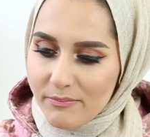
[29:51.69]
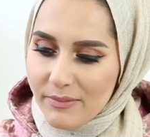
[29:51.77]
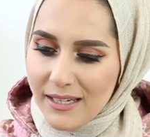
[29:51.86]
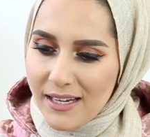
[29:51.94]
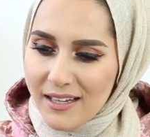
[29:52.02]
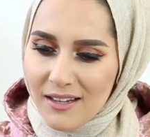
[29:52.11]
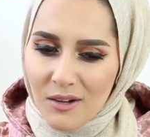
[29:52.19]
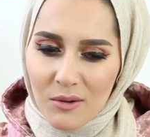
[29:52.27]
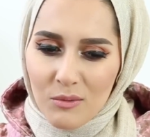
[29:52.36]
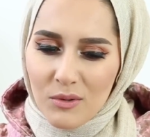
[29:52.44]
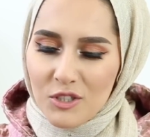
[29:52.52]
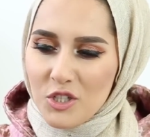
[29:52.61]
been like, oh,
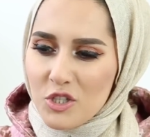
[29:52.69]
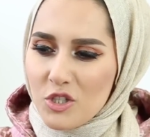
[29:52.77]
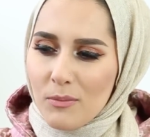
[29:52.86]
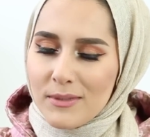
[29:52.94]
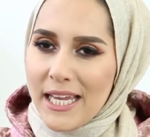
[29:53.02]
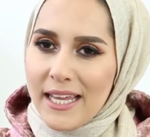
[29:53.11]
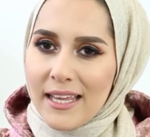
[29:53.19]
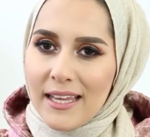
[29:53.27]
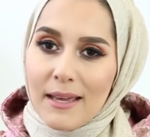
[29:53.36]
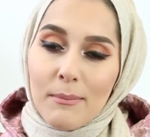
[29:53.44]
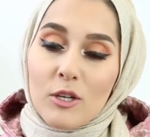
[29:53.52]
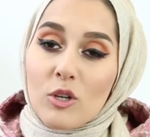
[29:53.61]
well, just stop taking
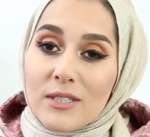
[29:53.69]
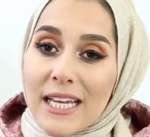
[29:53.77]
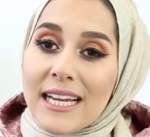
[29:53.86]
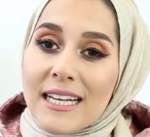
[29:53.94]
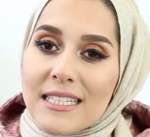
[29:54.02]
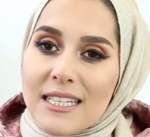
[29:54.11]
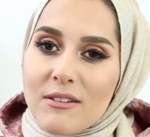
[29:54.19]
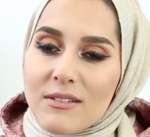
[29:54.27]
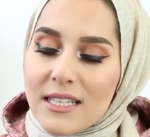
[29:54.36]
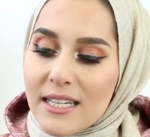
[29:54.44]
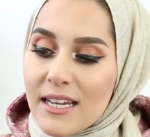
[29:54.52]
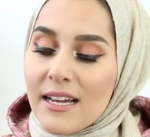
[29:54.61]
it, but not taking it
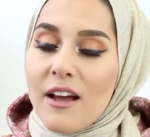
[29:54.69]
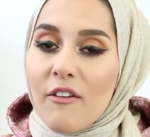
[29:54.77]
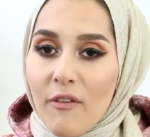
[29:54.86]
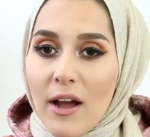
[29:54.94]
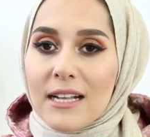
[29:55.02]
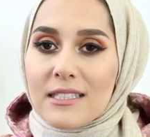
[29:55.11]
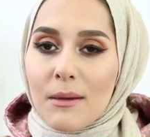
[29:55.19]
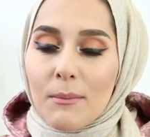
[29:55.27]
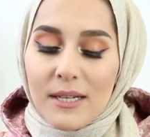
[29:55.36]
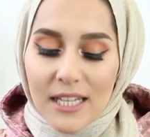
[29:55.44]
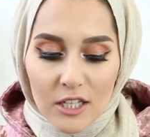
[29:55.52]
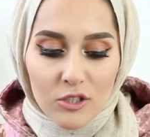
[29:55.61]
seriously, find
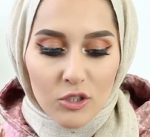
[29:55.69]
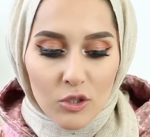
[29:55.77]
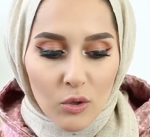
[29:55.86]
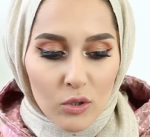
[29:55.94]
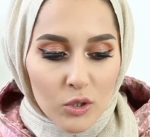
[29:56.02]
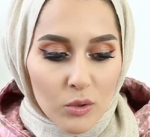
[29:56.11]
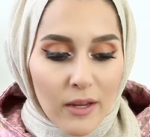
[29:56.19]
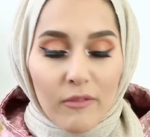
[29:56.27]
somebody else to talk to.